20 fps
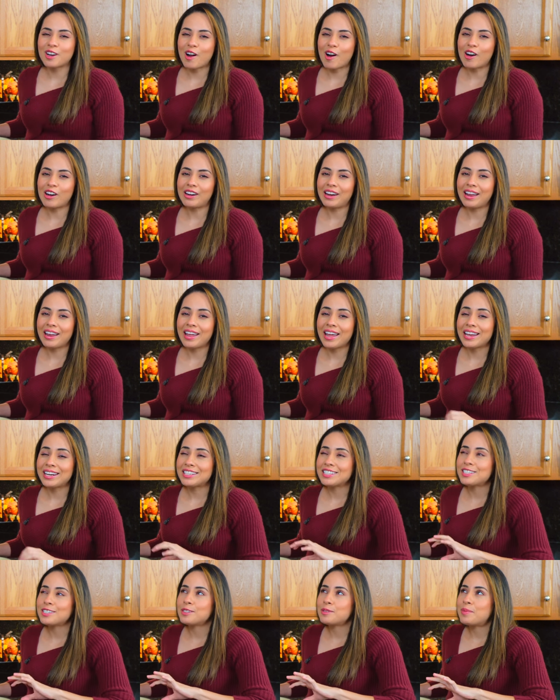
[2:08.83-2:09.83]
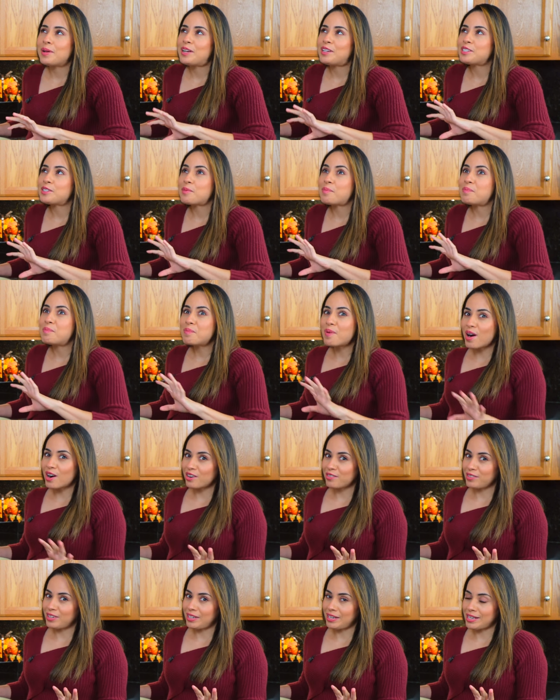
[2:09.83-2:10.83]
garlic and it smells
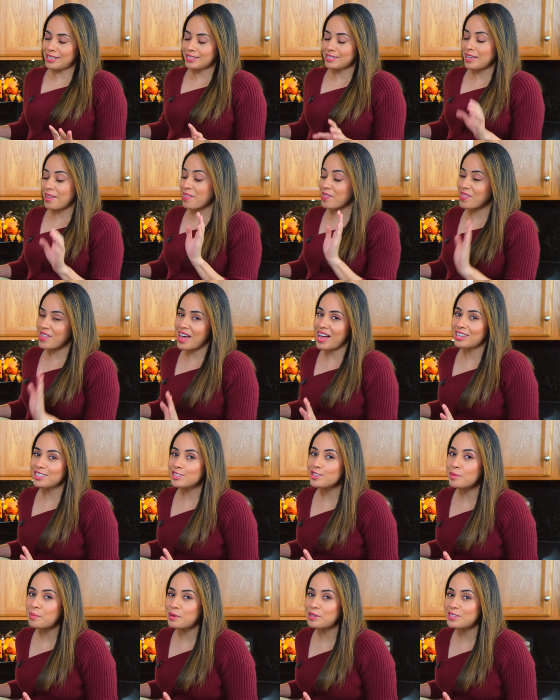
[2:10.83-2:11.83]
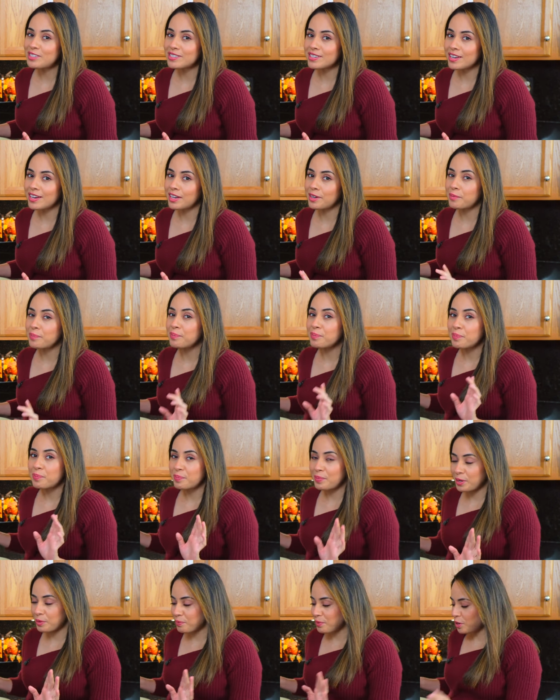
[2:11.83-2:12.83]
marvelous. That's almost done,
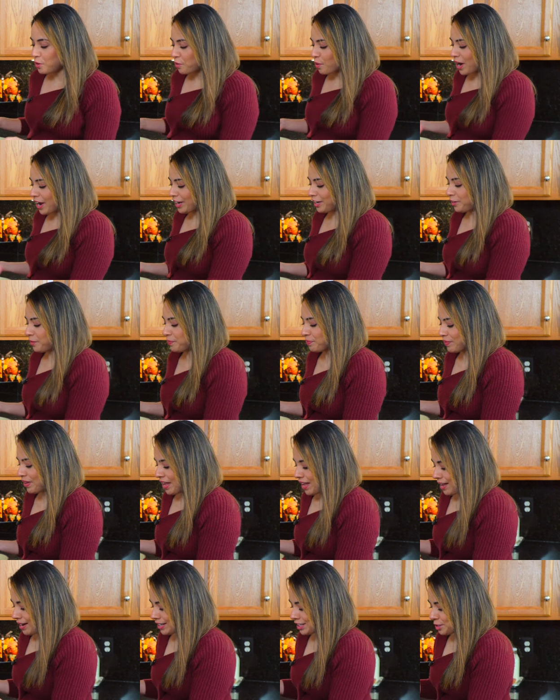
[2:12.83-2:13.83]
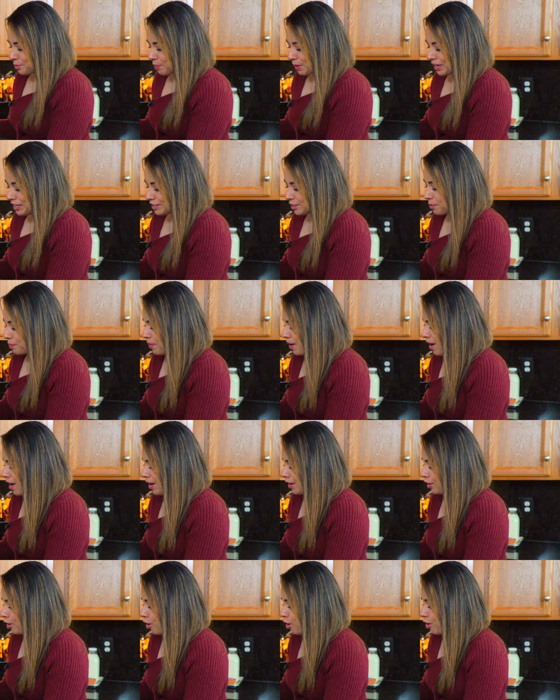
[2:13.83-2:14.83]
but meanwhile, let's place the pot